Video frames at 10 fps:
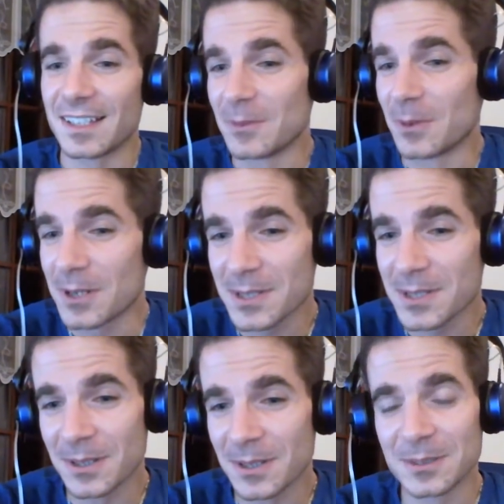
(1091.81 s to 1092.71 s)
In
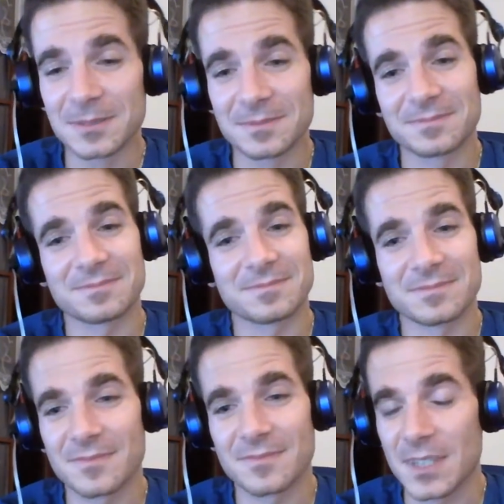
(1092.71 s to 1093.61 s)
Warsaw,
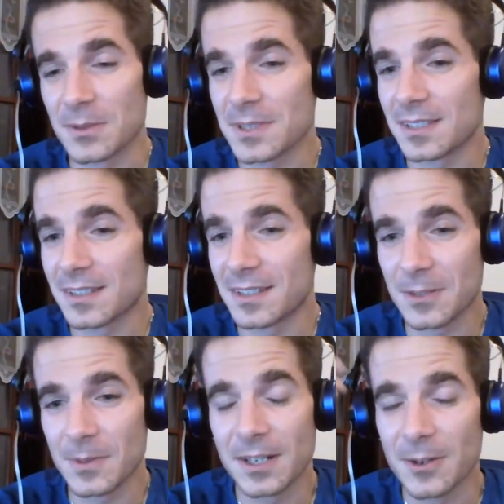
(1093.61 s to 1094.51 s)
the Zouk scene is
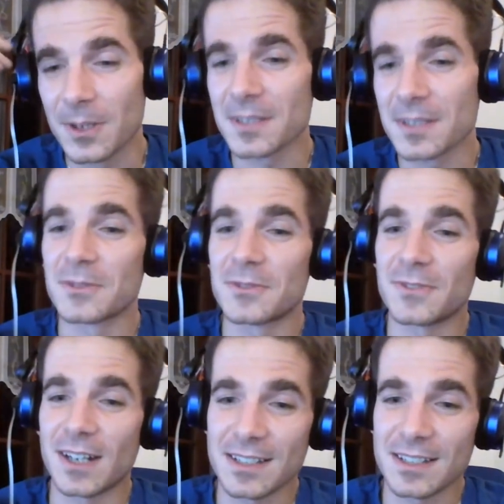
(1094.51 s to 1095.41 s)
really growing so
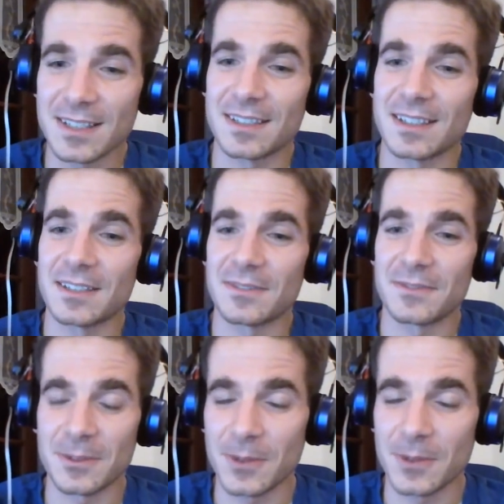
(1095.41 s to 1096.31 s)
fast, and they have
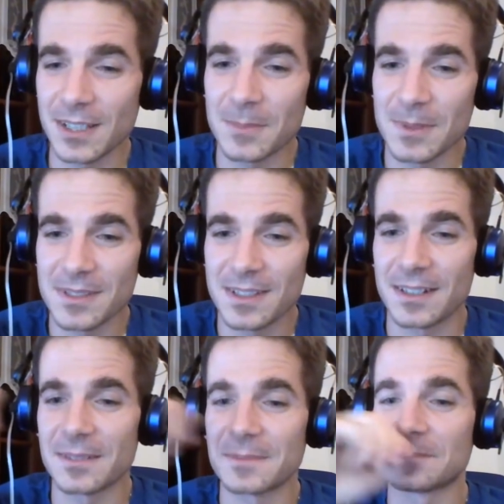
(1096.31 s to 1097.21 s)
great couples
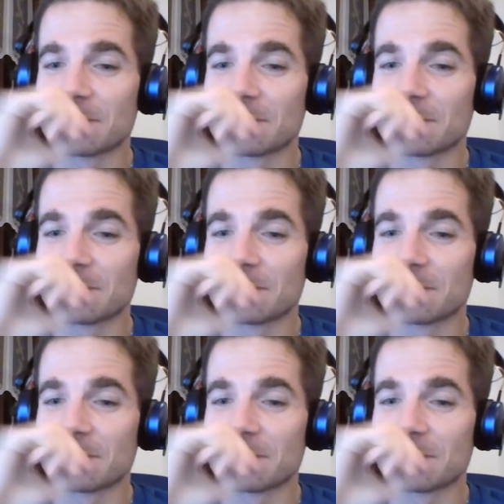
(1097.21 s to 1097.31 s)
there.